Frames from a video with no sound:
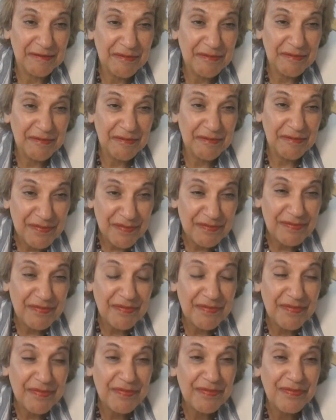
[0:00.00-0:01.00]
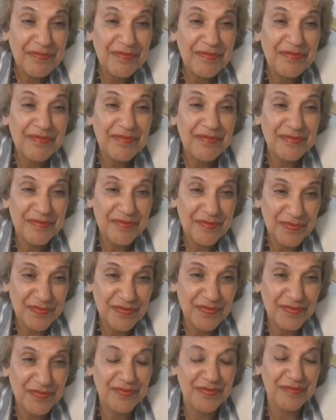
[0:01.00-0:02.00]

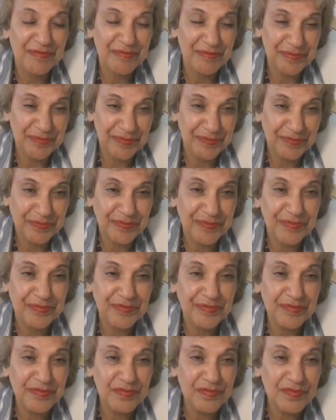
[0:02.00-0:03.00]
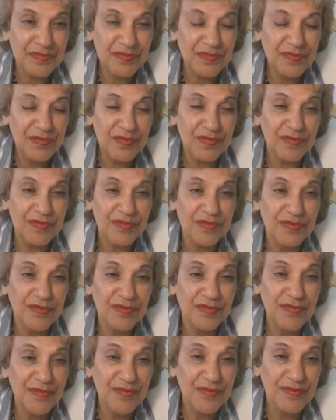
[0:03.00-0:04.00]

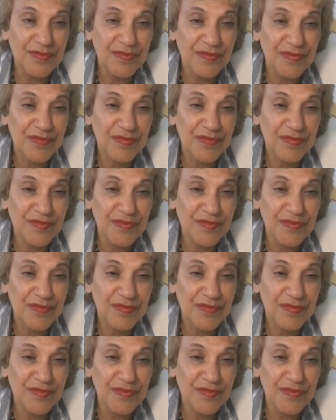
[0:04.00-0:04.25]
No words are spoken by the person on screen.